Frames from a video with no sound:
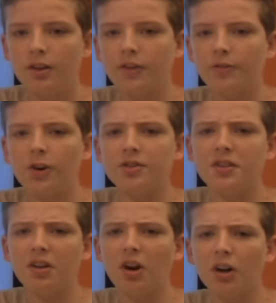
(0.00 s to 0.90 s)
The
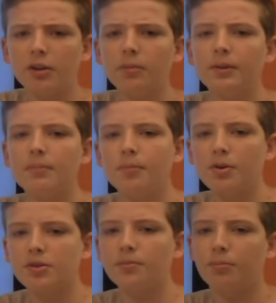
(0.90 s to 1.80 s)
first and arguably
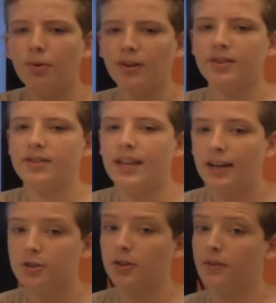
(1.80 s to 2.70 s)
most important
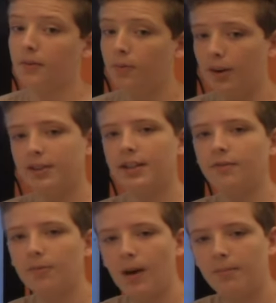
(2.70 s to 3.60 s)
section of the
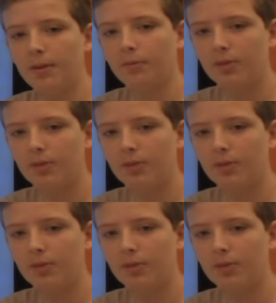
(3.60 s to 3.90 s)
14th Amendment